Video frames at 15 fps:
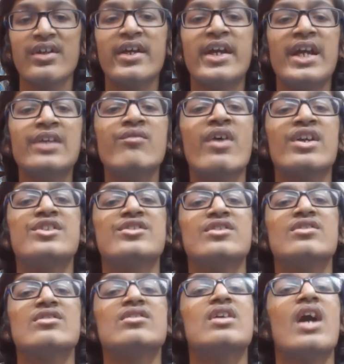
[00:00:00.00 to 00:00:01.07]

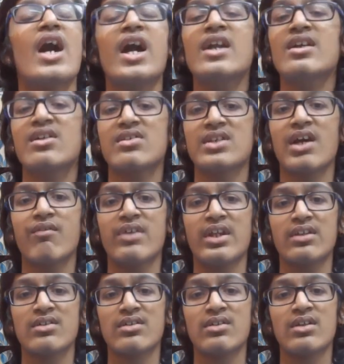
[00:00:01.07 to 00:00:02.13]
inventions and
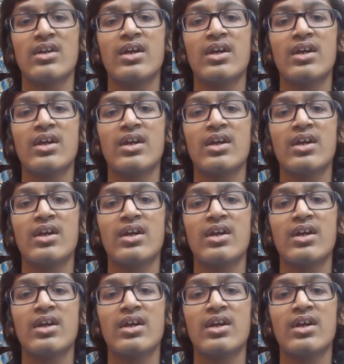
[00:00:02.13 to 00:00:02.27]
discoveries.